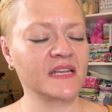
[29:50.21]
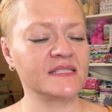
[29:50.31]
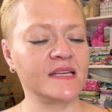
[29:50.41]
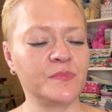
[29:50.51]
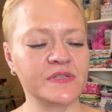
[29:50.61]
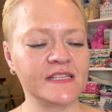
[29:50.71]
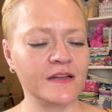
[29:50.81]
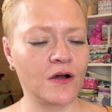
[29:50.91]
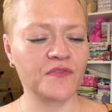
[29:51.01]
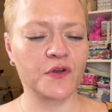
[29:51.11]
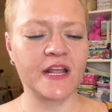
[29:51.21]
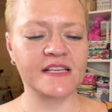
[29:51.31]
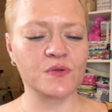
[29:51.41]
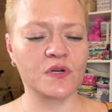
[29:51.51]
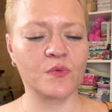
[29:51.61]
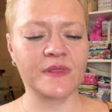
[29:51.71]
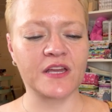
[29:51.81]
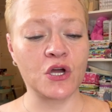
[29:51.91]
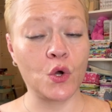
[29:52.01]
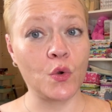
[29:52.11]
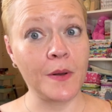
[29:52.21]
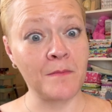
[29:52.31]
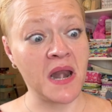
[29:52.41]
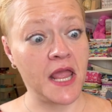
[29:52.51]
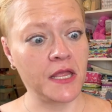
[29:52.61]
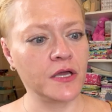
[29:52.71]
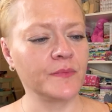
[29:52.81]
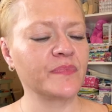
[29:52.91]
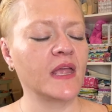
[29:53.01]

10% off your next order with the code blank.